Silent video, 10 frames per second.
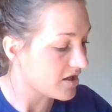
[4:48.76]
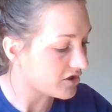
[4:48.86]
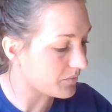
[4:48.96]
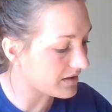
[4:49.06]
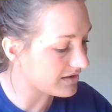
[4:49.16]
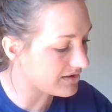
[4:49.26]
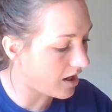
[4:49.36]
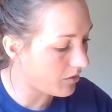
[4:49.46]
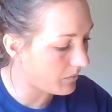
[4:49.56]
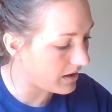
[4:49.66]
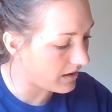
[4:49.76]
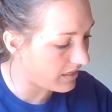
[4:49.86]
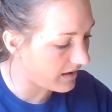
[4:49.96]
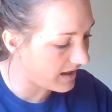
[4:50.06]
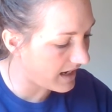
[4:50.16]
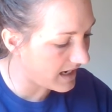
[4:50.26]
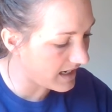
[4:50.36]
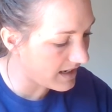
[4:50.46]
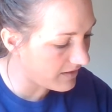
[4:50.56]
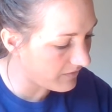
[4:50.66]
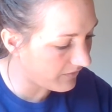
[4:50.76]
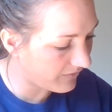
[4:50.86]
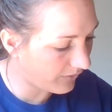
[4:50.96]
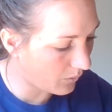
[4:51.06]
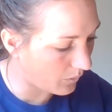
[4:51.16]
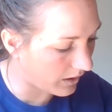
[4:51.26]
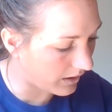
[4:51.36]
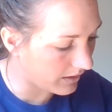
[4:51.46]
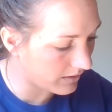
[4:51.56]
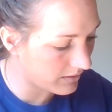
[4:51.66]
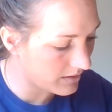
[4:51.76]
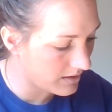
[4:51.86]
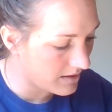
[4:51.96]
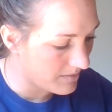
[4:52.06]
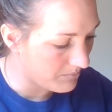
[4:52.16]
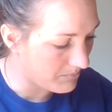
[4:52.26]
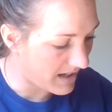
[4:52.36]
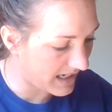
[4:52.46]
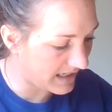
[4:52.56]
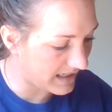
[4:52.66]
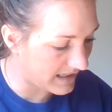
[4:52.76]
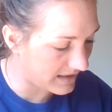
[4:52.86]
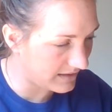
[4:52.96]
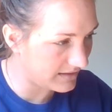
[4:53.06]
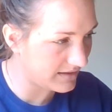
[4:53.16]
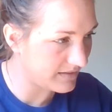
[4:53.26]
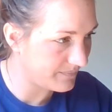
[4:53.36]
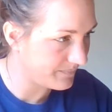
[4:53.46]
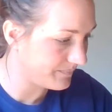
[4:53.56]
So we're going to start with 84 minus